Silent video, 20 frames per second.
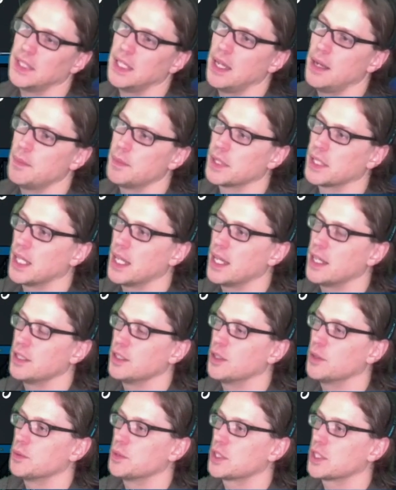going to go ahead
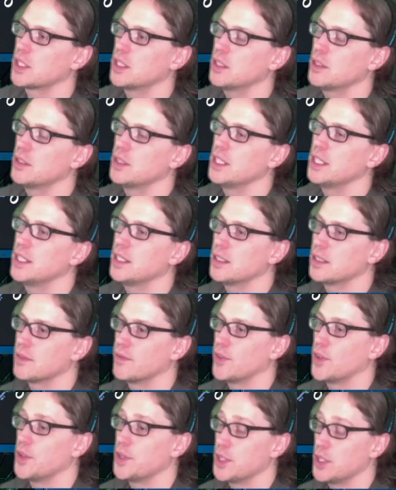and go with security because
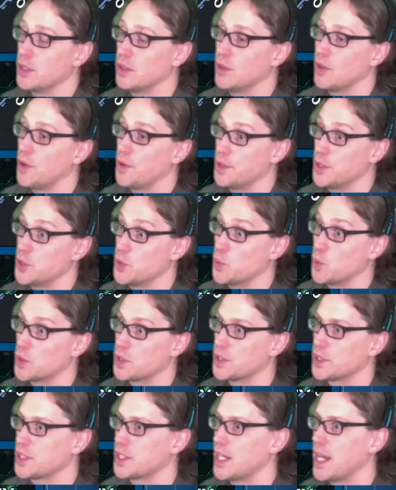of all the
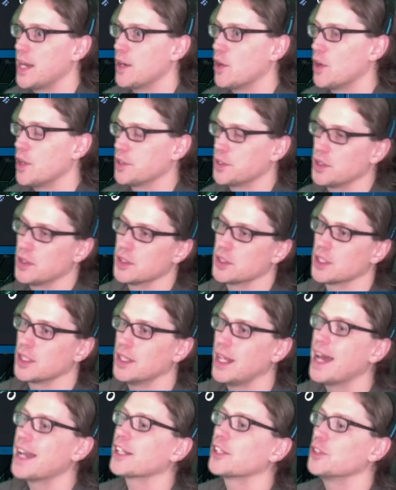doors. And also there's a
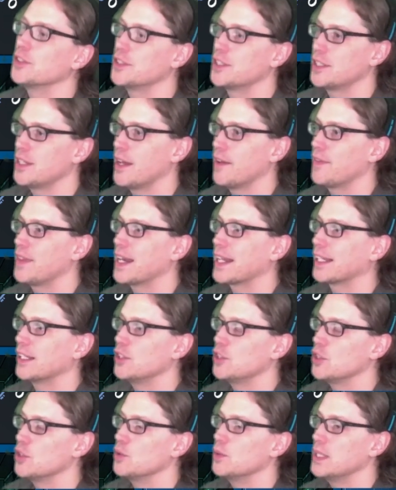lot of good stuff that I can
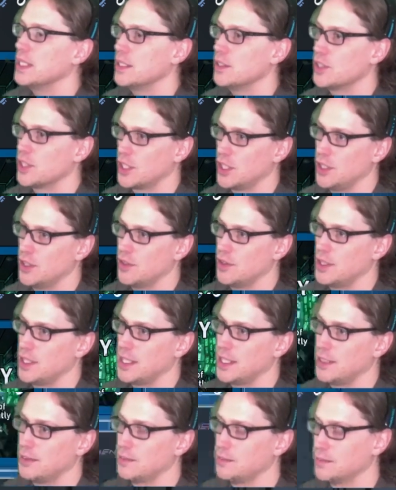do in
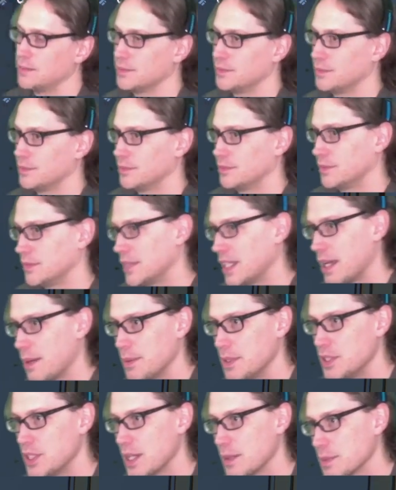security. How
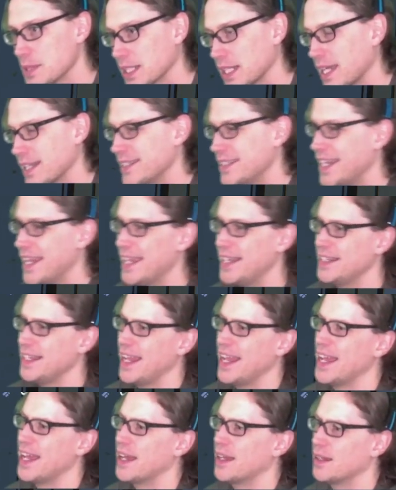many gems I got? 10?
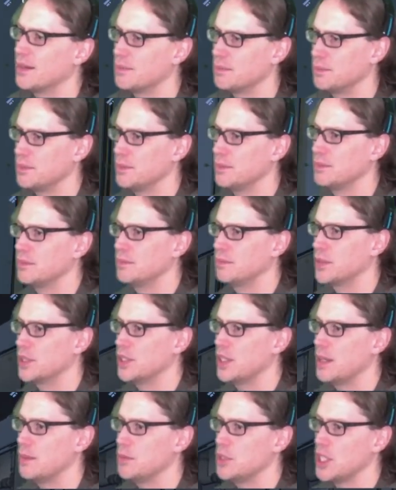Yeah. Burn
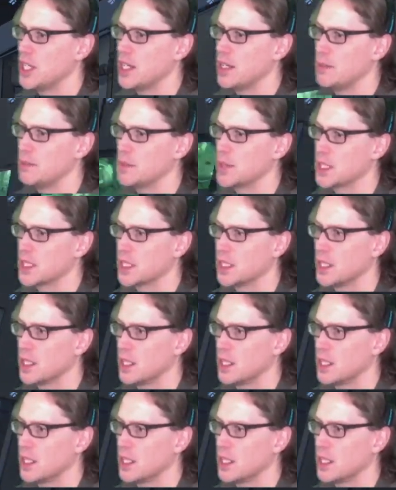them gems.